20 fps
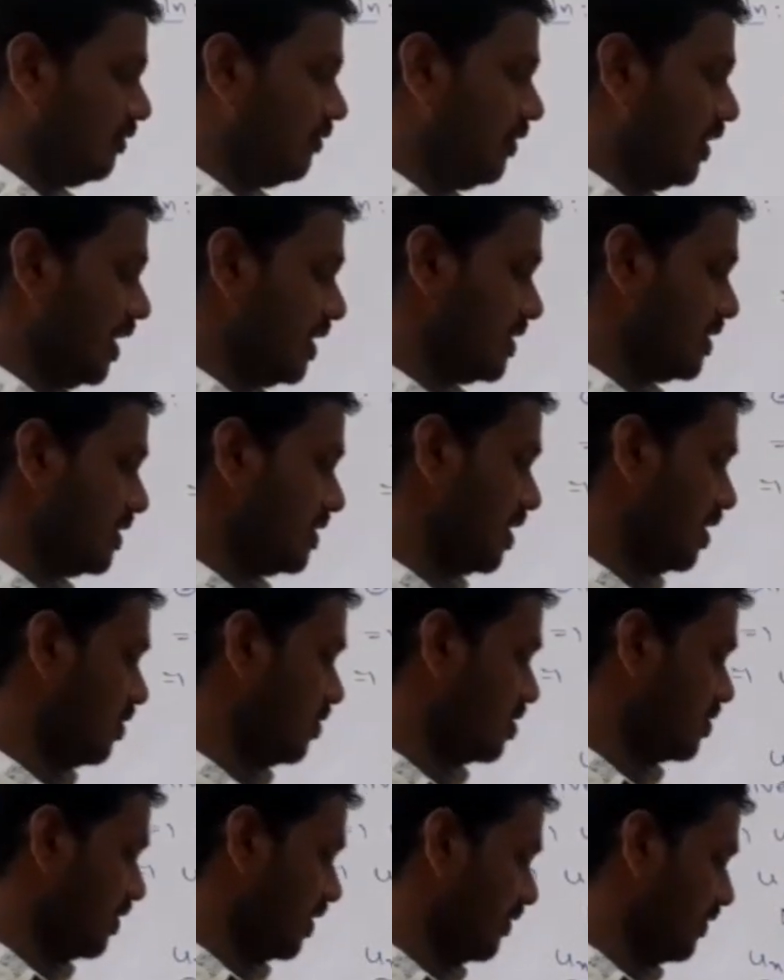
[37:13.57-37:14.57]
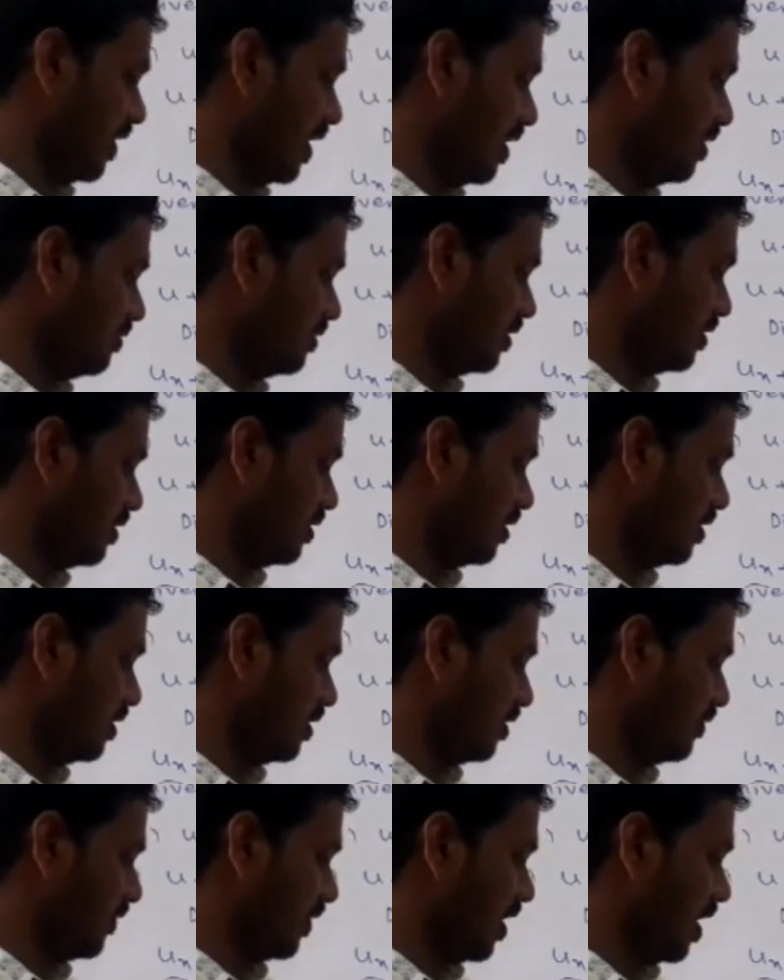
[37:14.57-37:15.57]
vx is equal to what we have,
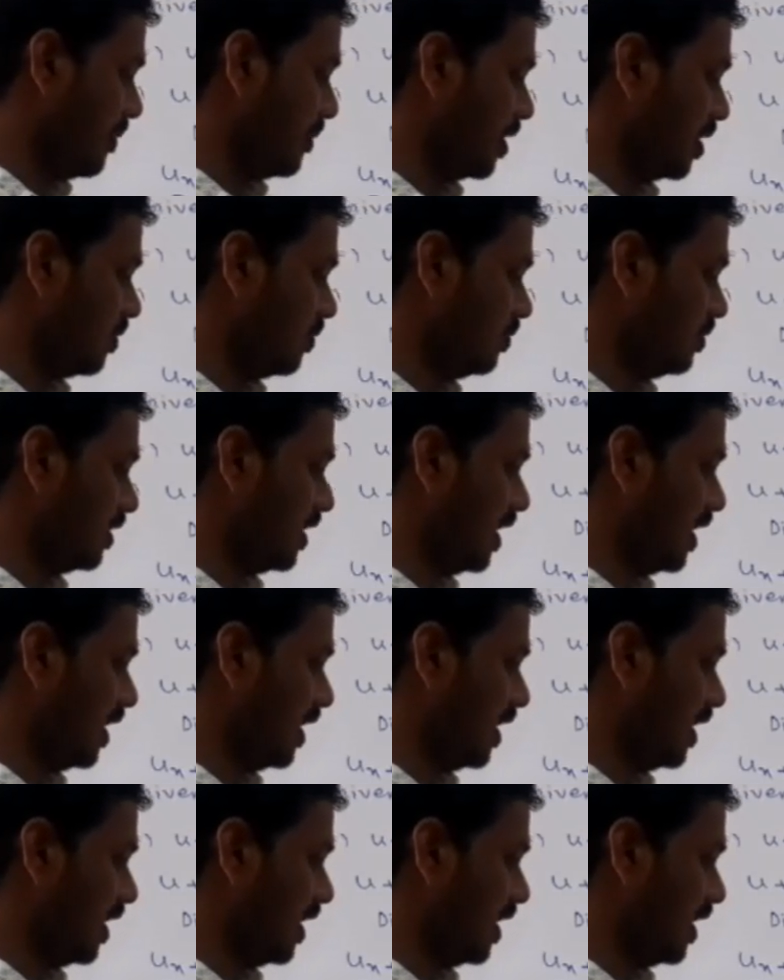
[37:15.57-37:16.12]
if you common 2,